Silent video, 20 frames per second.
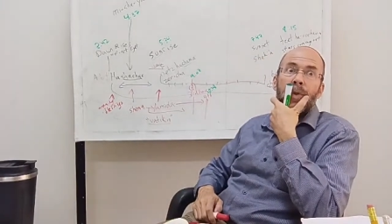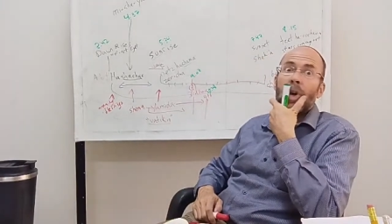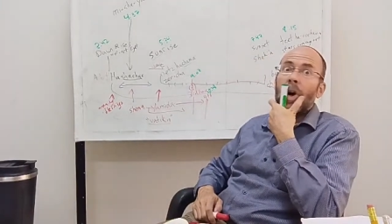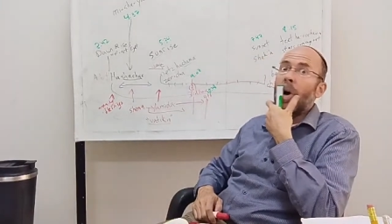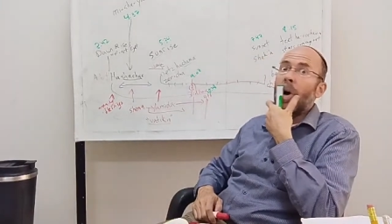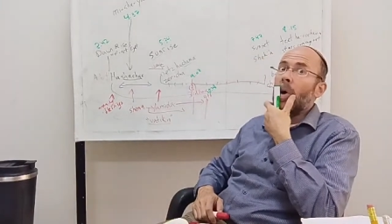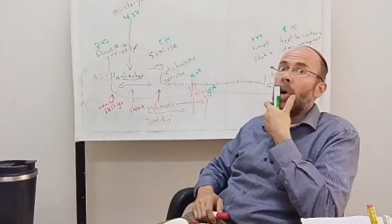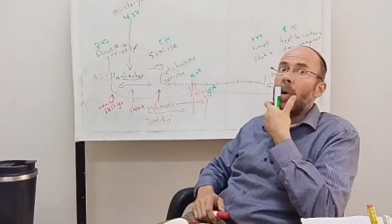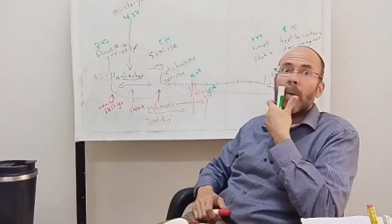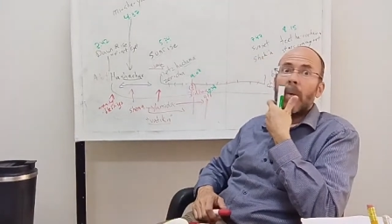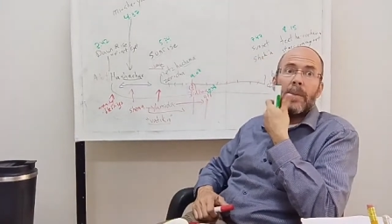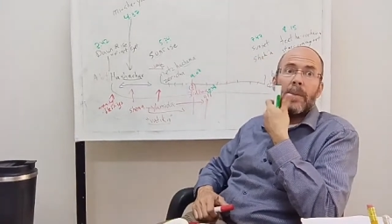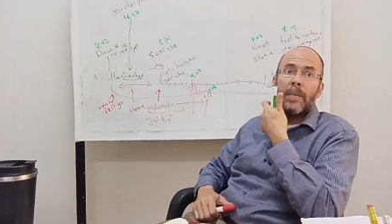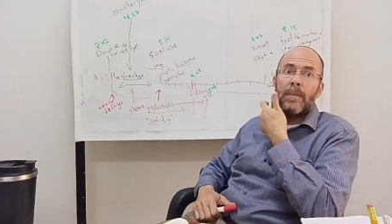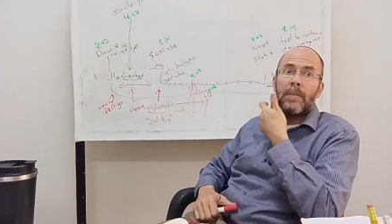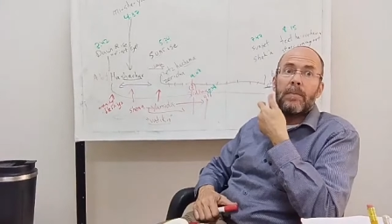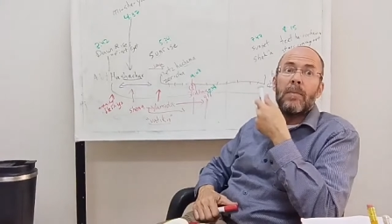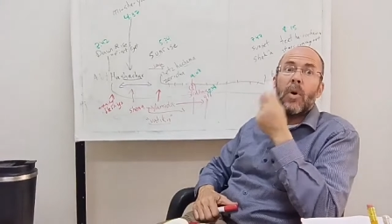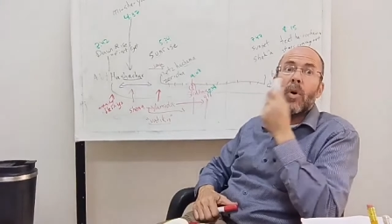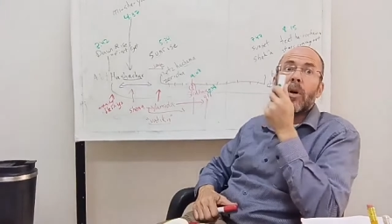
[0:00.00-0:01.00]
No,
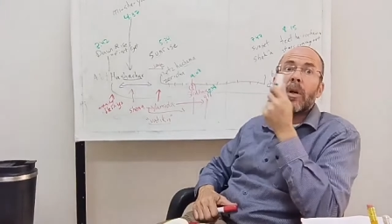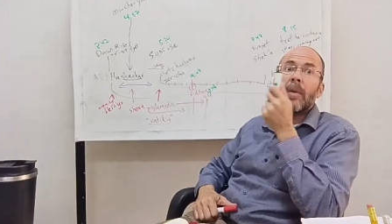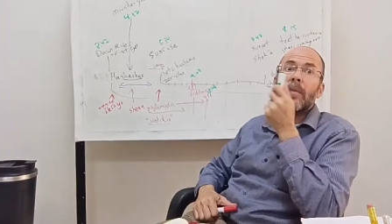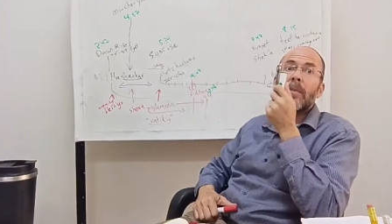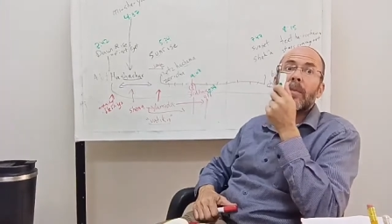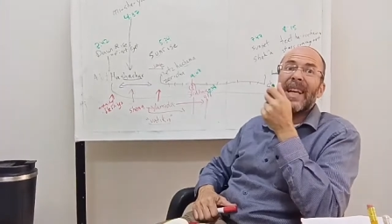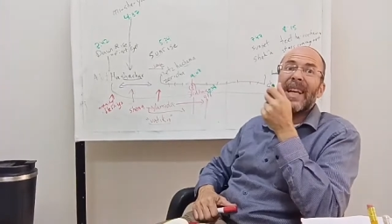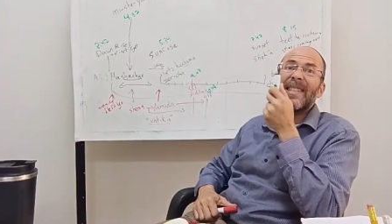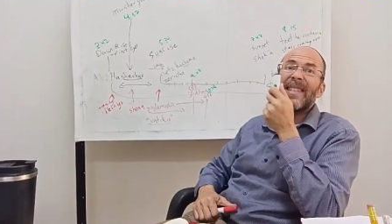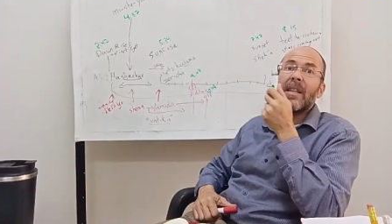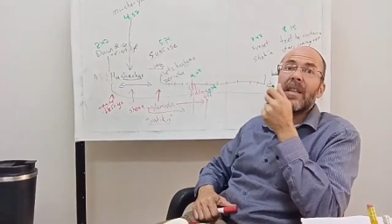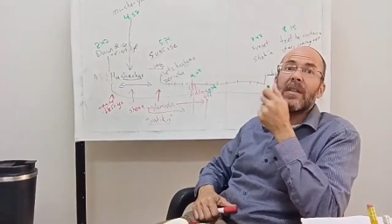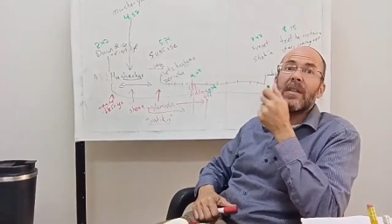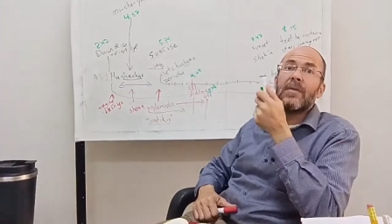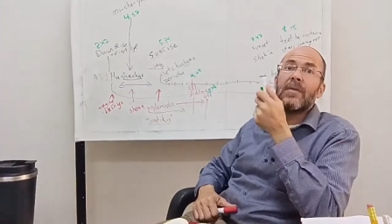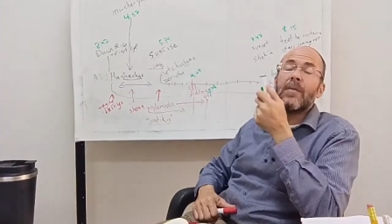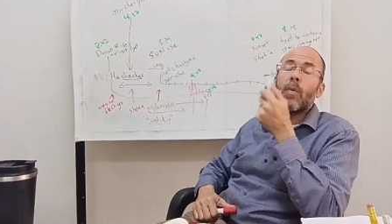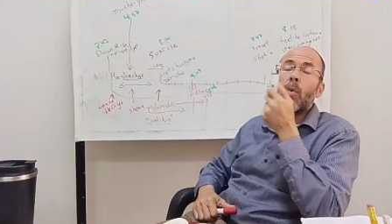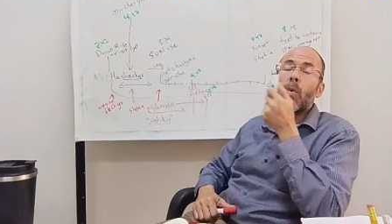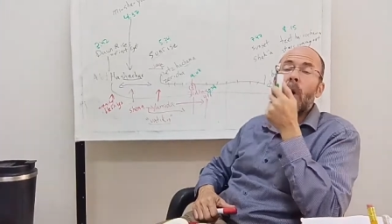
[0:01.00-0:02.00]
morning
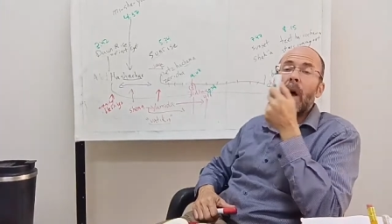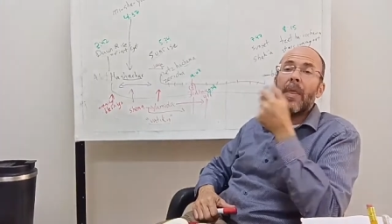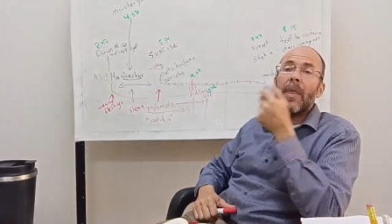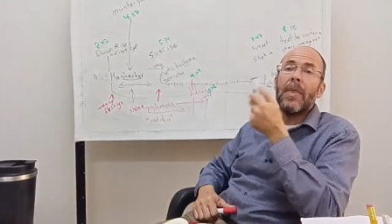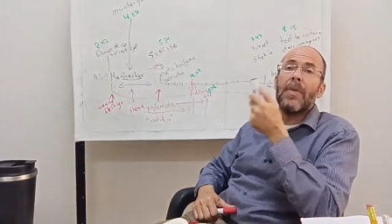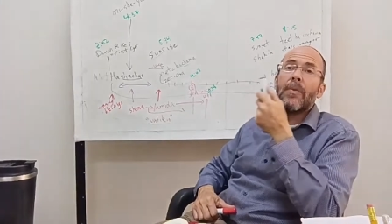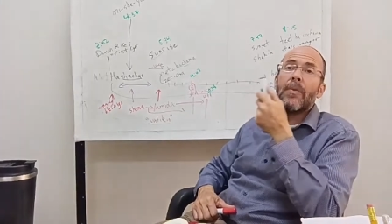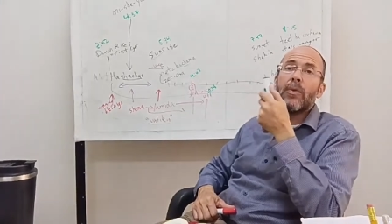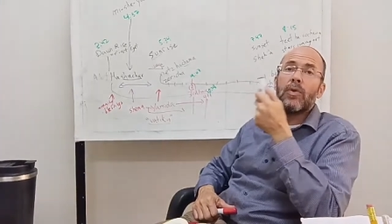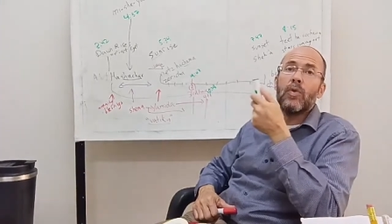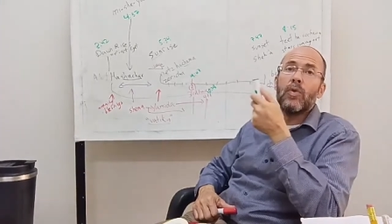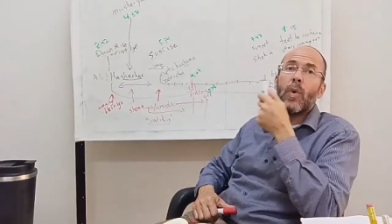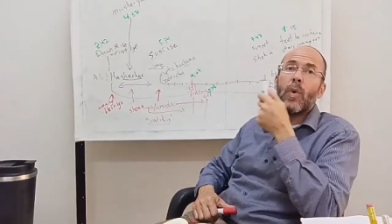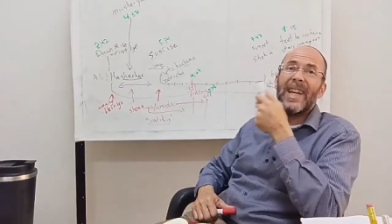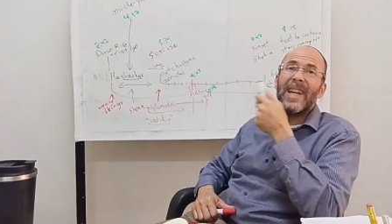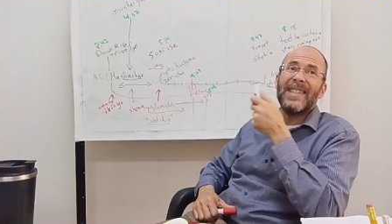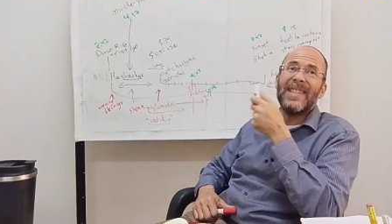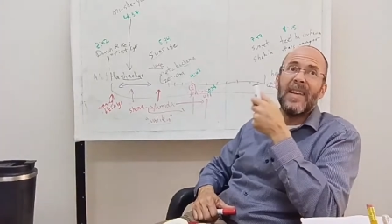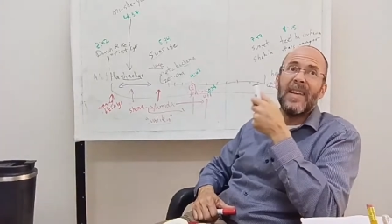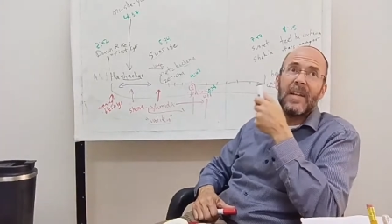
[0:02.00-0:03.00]
blessings, 1 okay. through
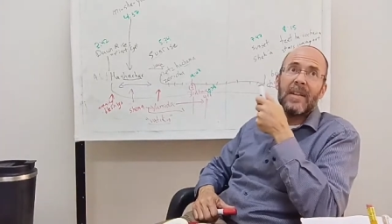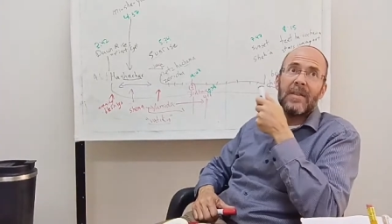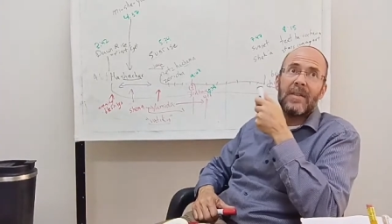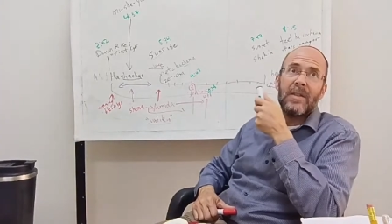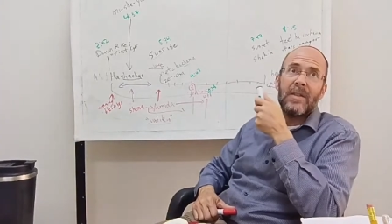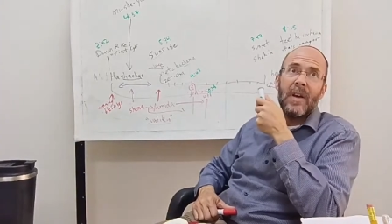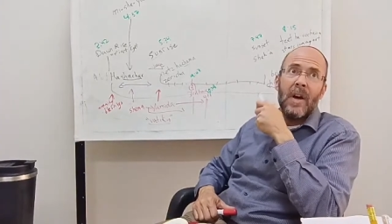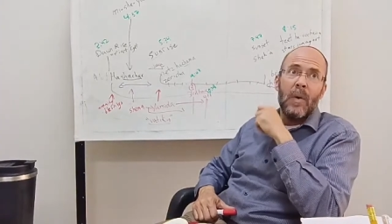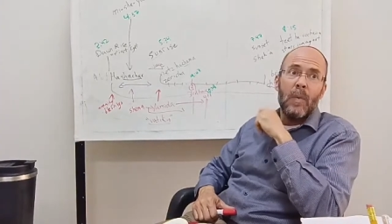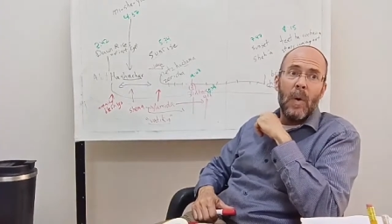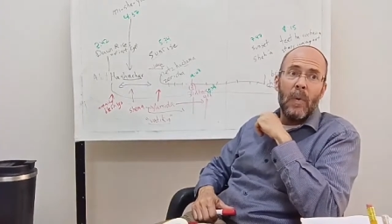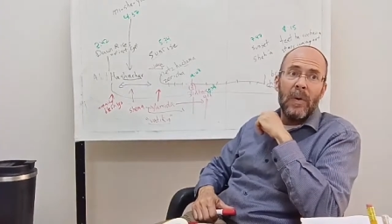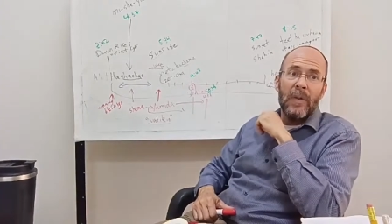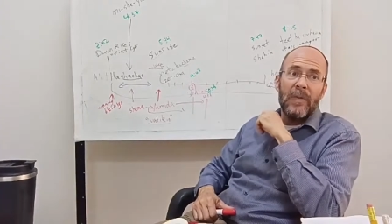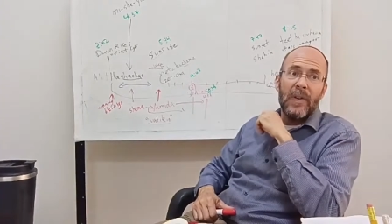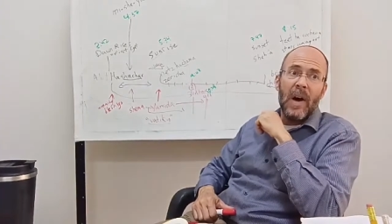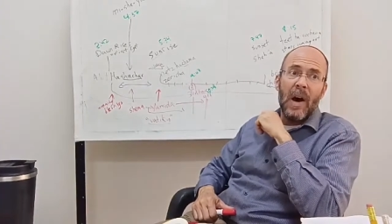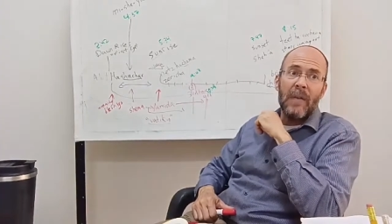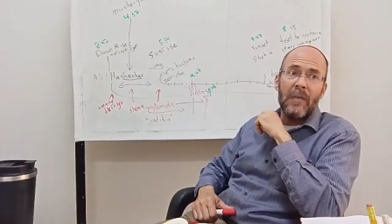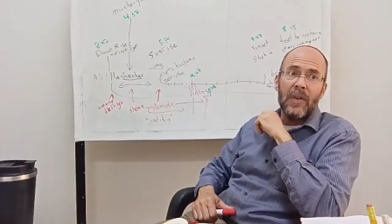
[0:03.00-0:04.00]
26, what
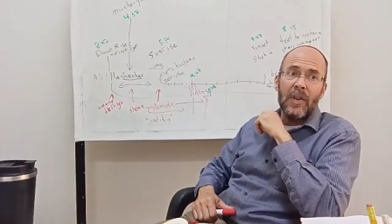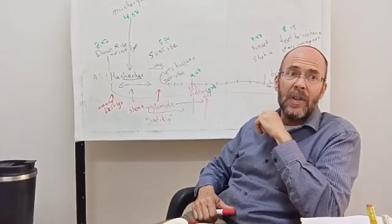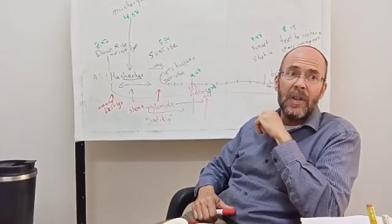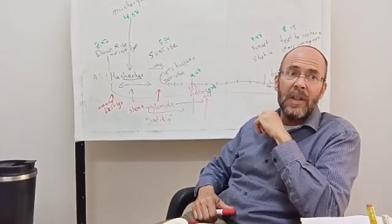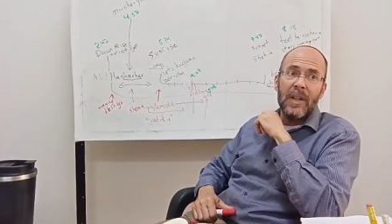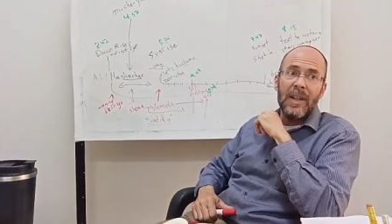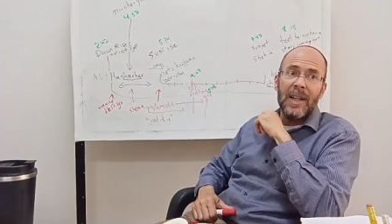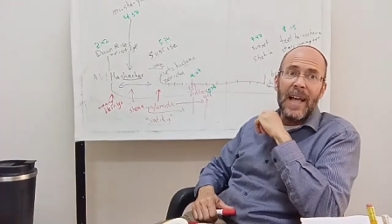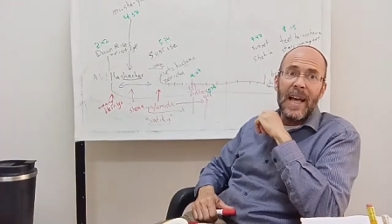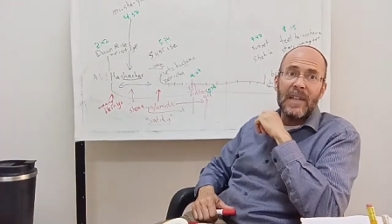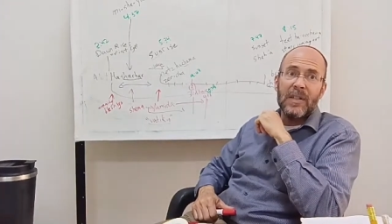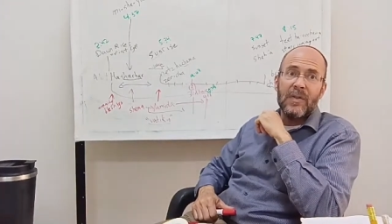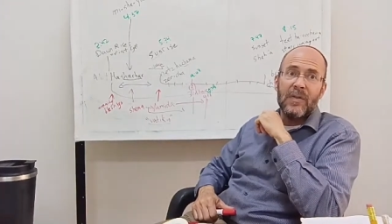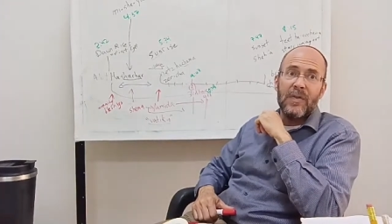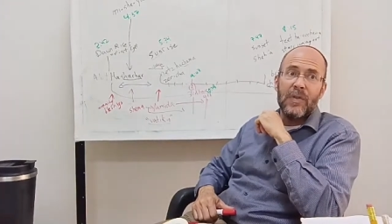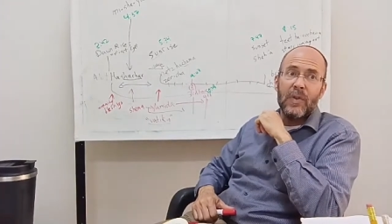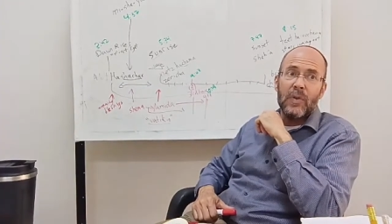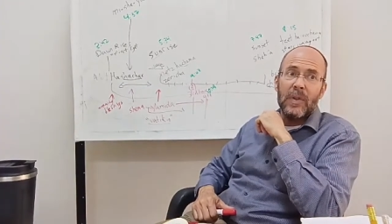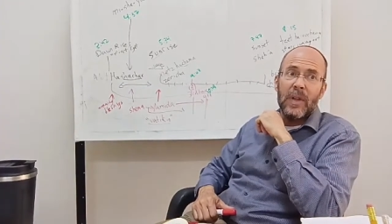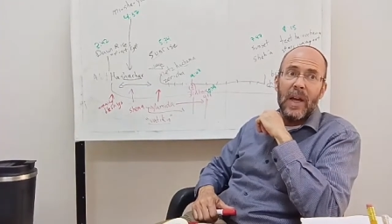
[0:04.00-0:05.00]
we've covered okay. in the so last
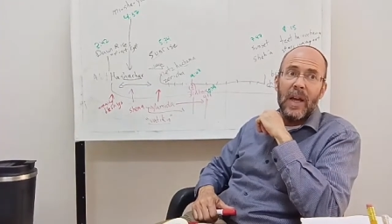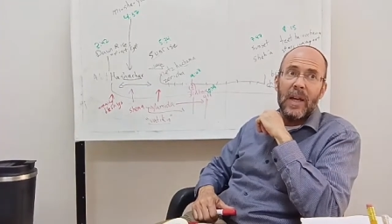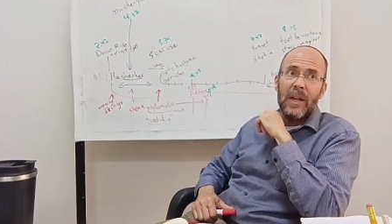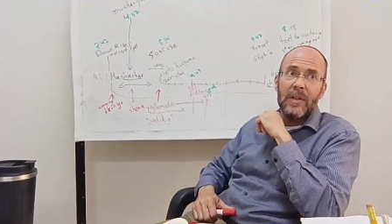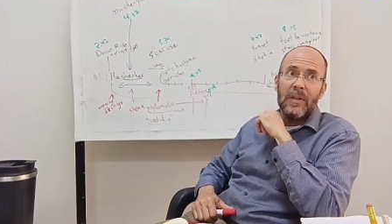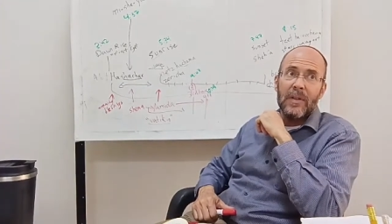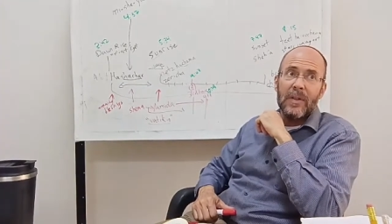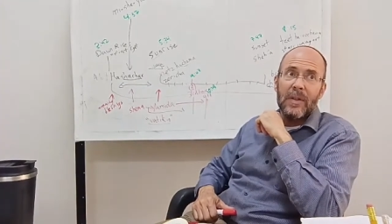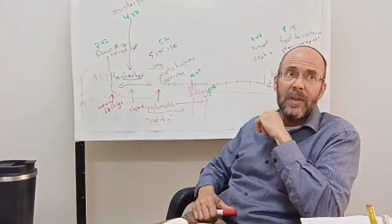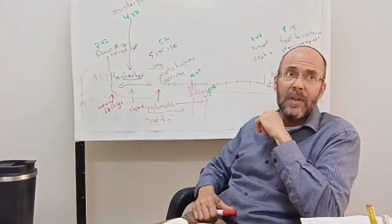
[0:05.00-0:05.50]
few days.